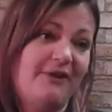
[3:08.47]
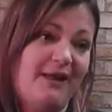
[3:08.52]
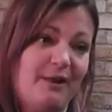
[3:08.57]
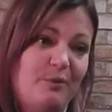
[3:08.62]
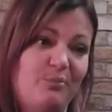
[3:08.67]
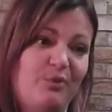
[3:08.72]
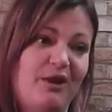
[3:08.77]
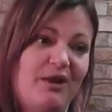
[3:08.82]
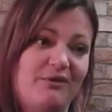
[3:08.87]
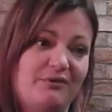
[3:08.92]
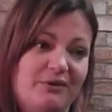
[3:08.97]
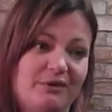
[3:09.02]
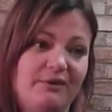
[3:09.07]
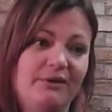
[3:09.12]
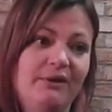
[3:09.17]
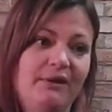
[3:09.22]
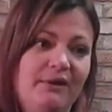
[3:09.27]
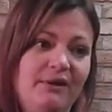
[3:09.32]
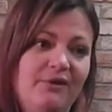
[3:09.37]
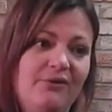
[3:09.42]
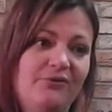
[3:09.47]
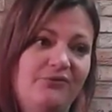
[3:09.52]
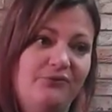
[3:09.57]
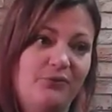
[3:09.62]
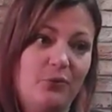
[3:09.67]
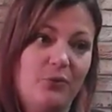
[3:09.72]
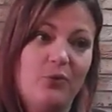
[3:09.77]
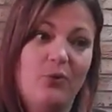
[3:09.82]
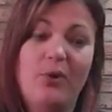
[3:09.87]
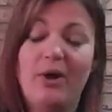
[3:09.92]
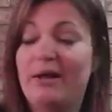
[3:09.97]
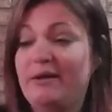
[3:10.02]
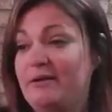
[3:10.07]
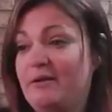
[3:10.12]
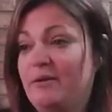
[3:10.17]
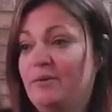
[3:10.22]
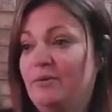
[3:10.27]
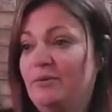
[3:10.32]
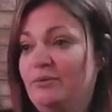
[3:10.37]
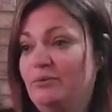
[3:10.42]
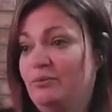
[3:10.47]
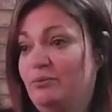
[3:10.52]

flag bearer for other